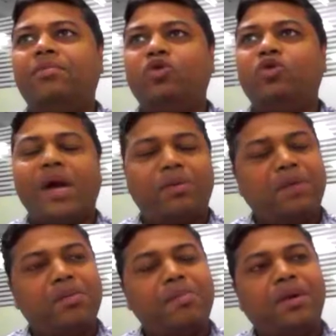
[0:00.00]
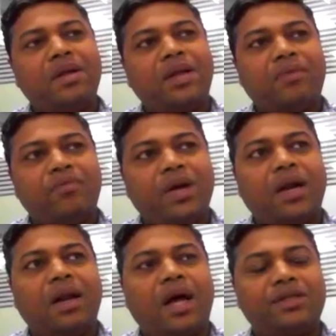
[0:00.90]
you might be remembering that we
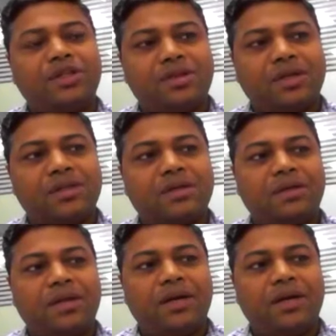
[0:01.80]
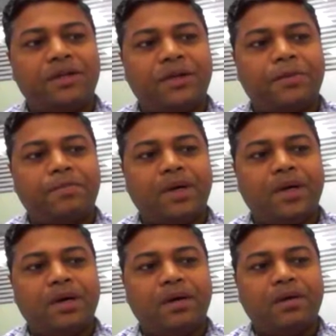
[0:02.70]
had a last discussion that
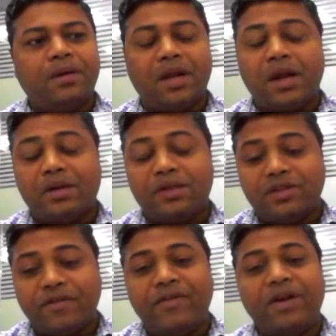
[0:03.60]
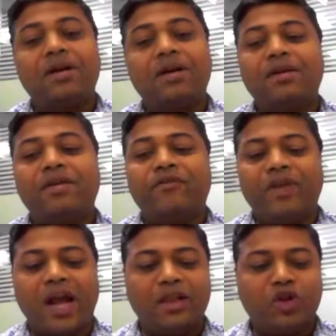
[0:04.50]
there are several
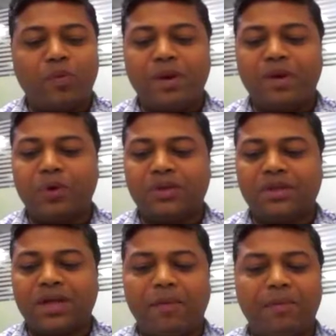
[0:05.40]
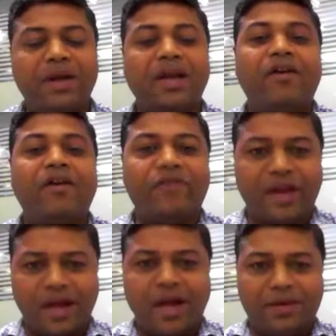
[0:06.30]
philanthropic projects happening in
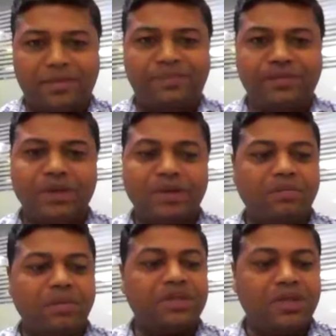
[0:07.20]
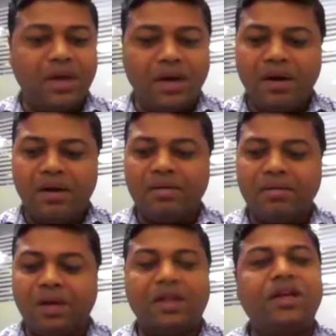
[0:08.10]
Africa, but still
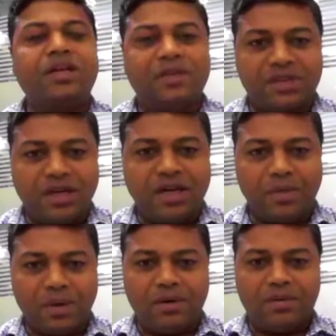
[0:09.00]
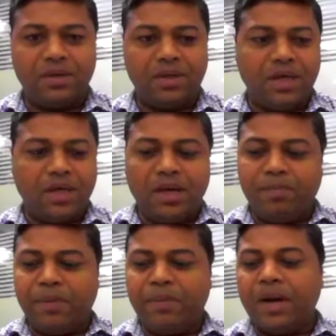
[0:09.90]
nothing is sustainable.
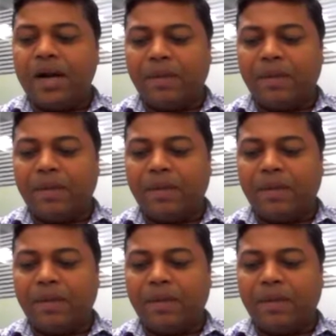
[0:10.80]
People are